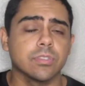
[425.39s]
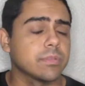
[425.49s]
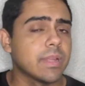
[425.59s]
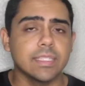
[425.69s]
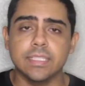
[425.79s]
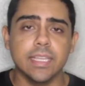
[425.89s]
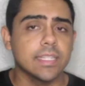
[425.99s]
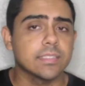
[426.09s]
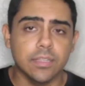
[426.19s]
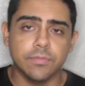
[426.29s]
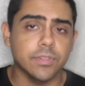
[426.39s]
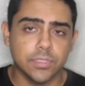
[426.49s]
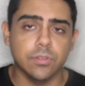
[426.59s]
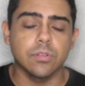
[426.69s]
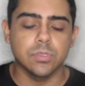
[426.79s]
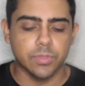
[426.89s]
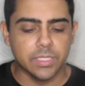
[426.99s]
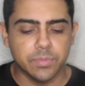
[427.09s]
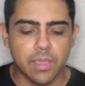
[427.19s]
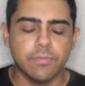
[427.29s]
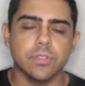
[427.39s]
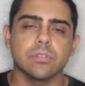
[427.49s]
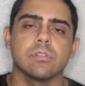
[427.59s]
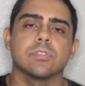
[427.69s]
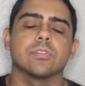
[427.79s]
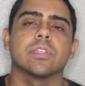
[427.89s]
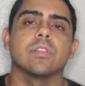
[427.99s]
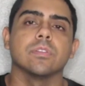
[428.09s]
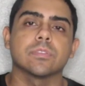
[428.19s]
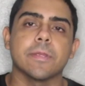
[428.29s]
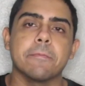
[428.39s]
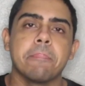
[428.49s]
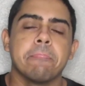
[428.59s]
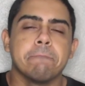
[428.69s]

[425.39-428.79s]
I'm not saying it's good for your shoulders, but it's bad for your shoulders doing close grip